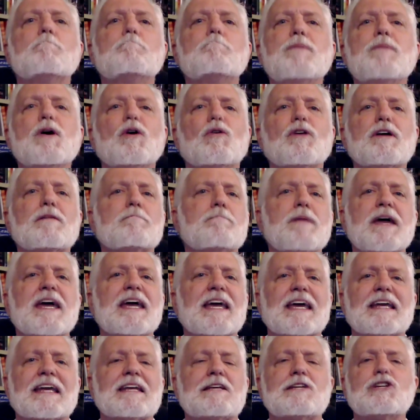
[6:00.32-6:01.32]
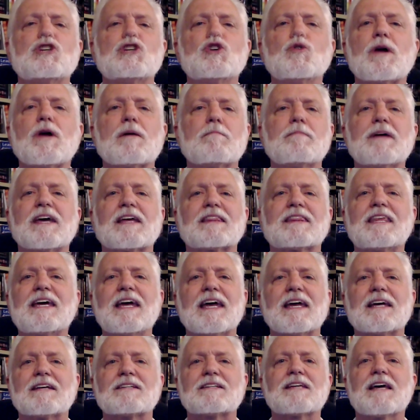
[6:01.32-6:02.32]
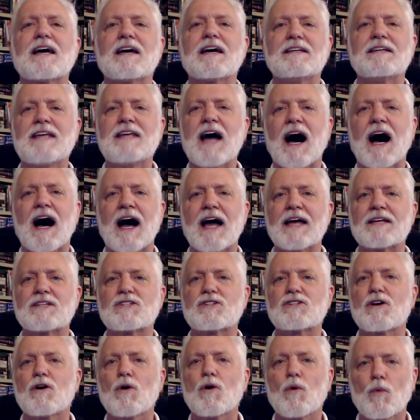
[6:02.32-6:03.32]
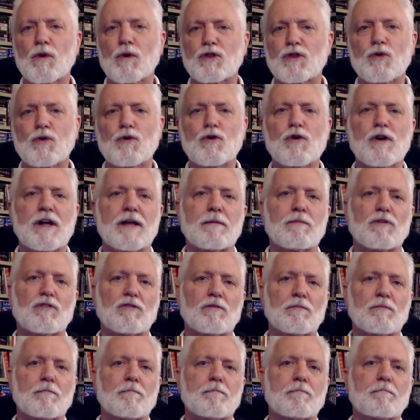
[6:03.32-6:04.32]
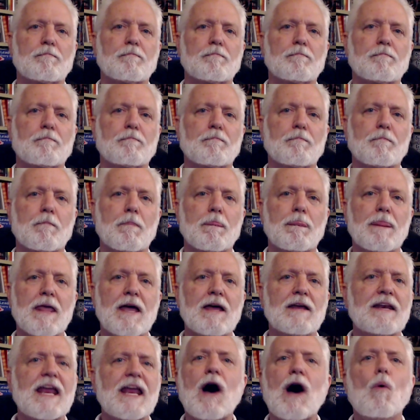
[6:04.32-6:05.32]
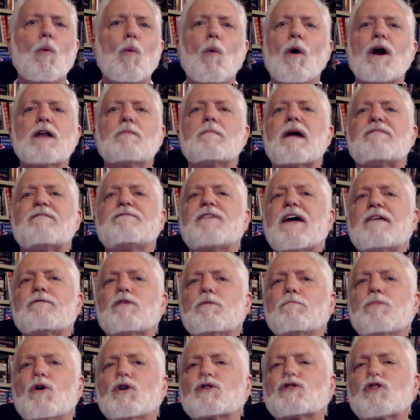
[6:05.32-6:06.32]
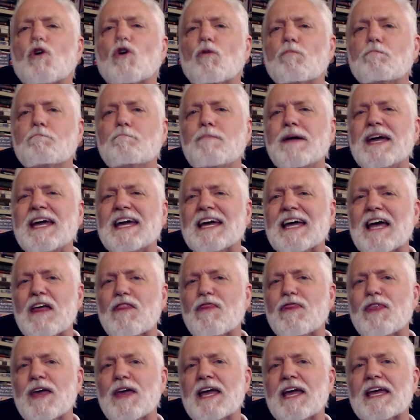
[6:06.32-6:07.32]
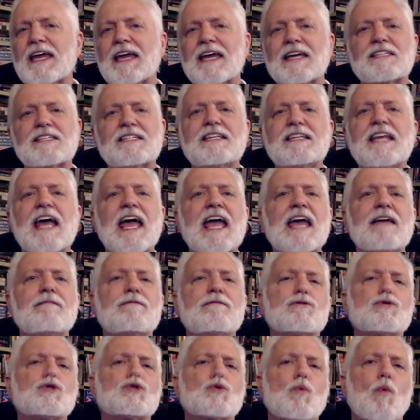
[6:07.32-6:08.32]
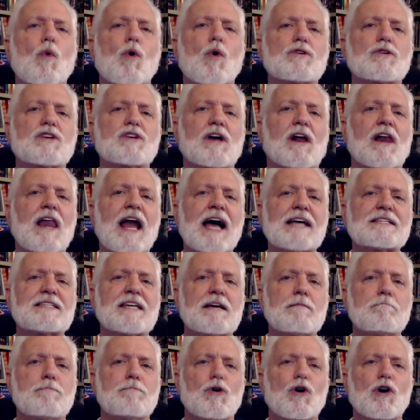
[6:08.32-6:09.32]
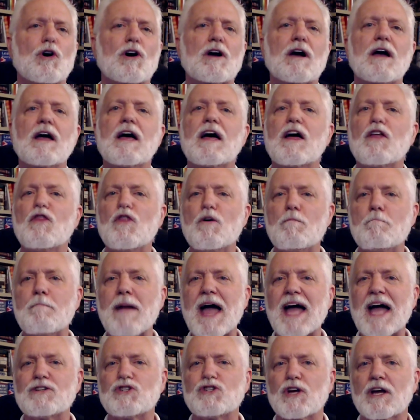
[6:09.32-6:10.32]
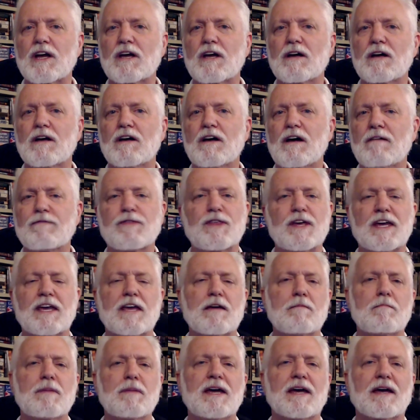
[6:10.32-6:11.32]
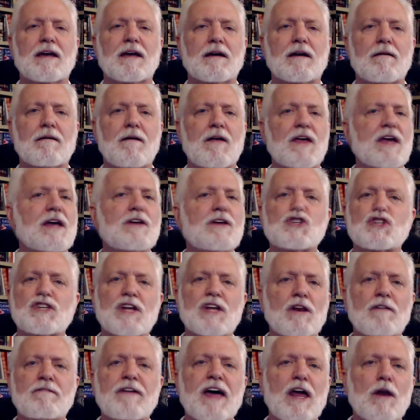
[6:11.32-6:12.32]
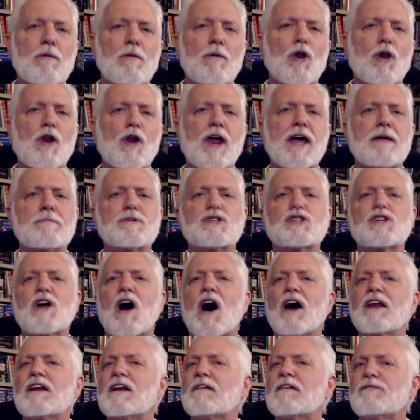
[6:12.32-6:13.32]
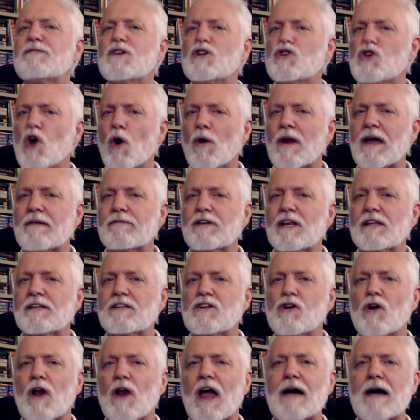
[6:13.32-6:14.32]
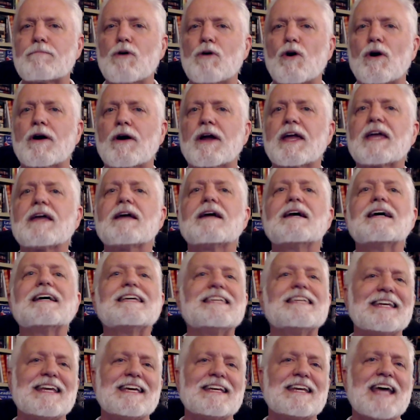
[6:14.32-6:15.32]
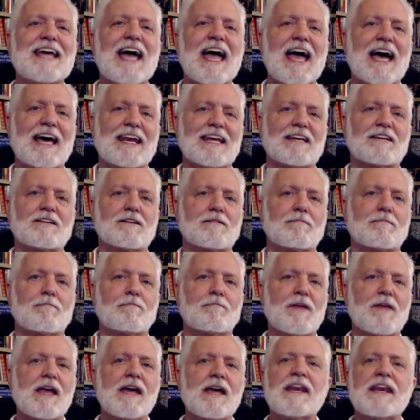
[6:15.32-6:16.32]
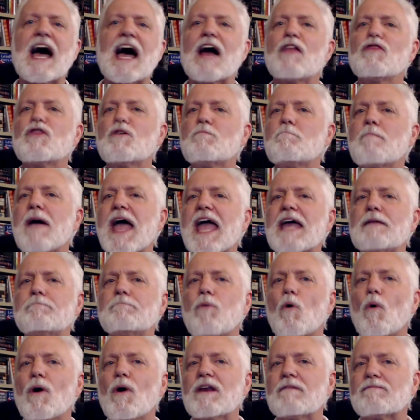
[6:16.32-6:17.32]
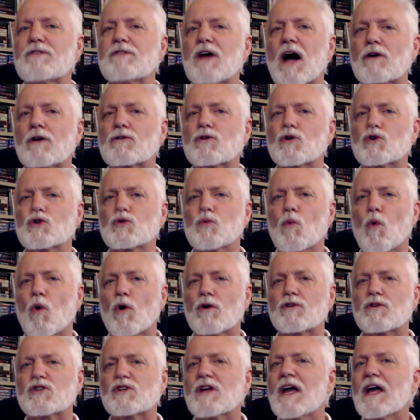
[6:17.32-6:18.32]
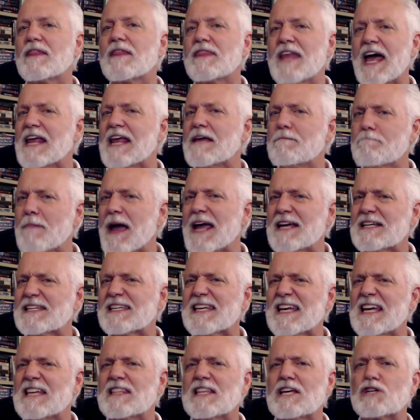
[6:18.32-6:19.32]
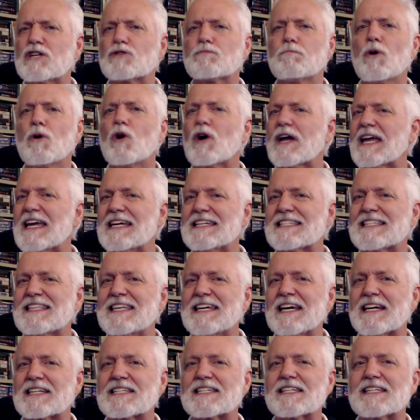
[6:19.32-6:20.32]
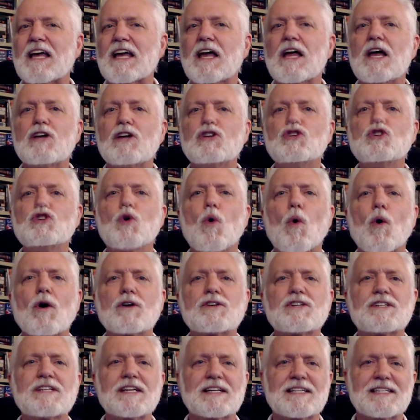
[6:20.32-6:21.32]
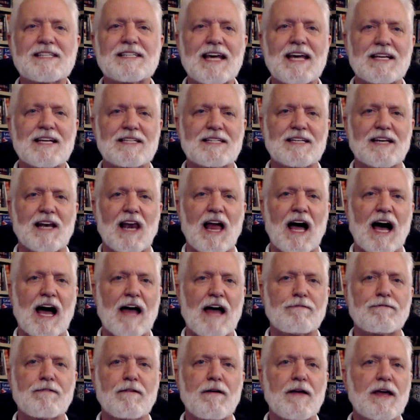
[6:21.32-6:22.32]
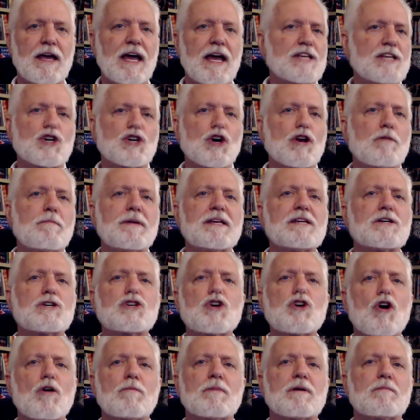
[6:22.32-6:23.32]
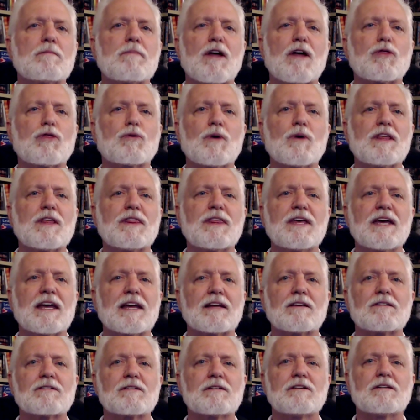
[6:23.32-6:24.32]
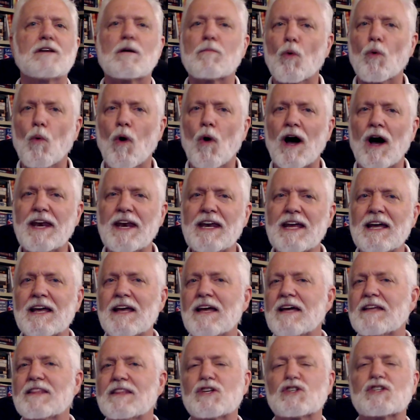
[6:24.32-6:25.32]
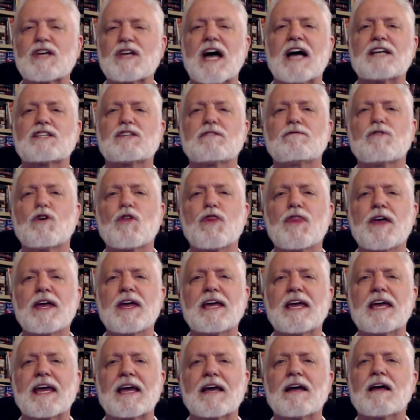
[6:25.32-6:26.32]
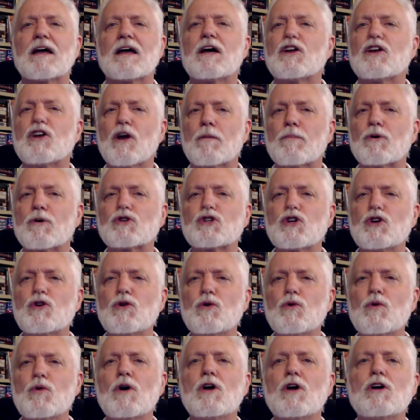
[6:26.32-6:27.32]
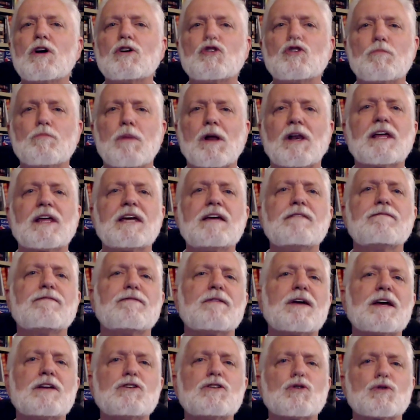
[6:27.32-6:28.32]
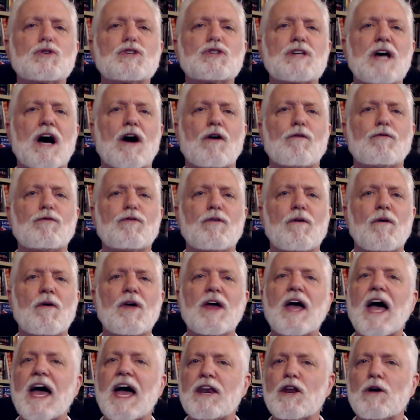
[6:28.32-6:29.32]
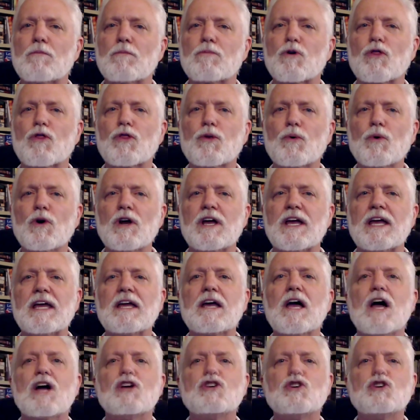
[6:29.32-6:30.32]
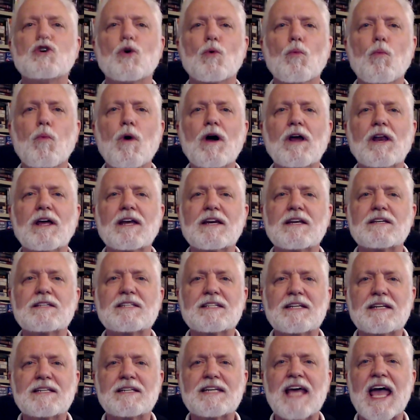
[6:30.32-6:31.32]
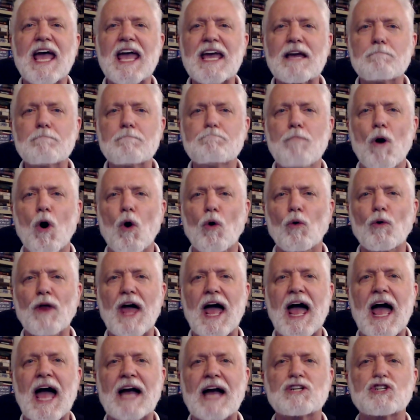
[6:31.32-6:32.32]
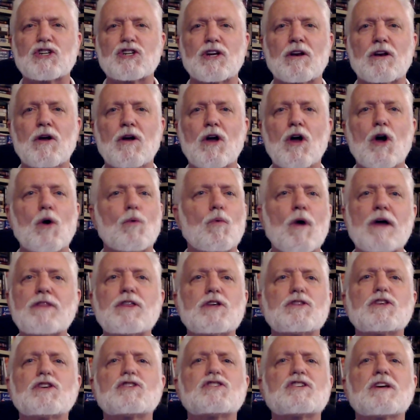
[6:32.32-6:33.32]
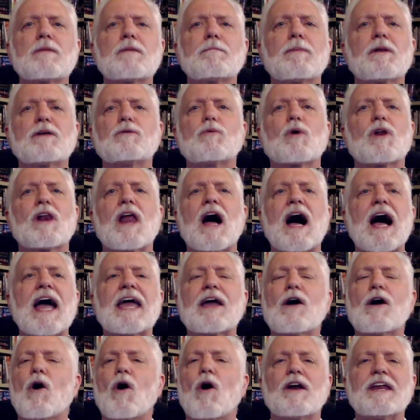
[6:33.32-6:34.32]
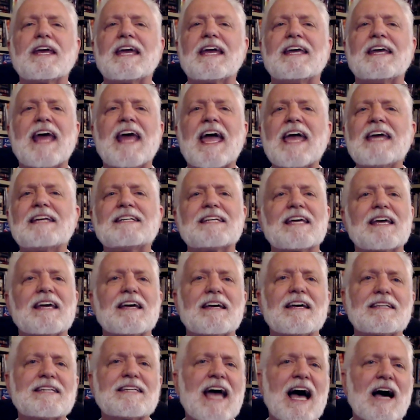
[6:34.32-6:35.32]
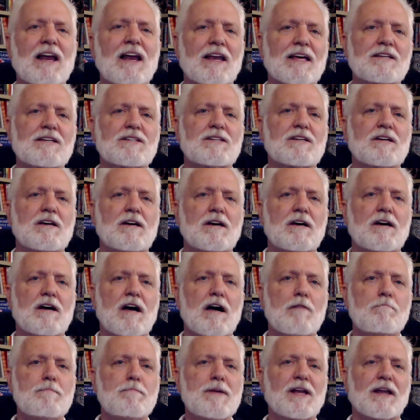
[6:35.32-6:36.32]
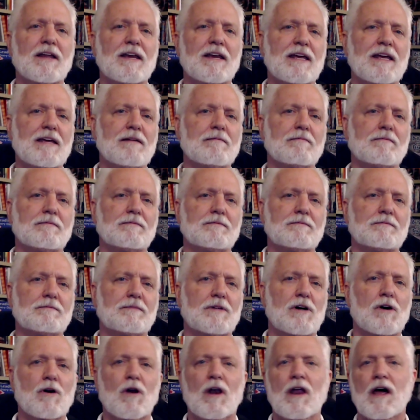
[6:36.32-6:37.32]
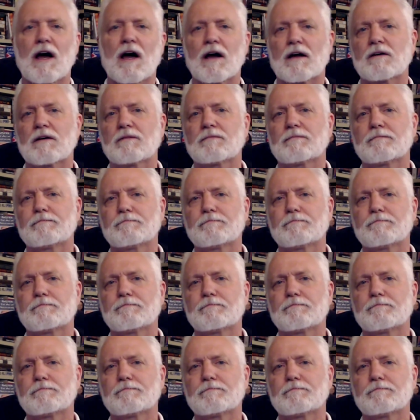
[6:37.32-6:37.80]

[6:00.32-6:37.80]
building big and doing big things dies with their dreams. Now, one of my favorite books on big thinking is Dave Schwartz's classic book, The Magic of Thinking Big. Still available on Amazon, and if you don't have it in your library, you need to add it. Now, the main point of Dr. Schwartz that he makes in this book is this: your success in life is going to be determined by three things. Number one, the size of your thinking. Number two, your belief in yourself. And number three, your willingness to take bold action rather than simply relying on innate talent, ability, or luck.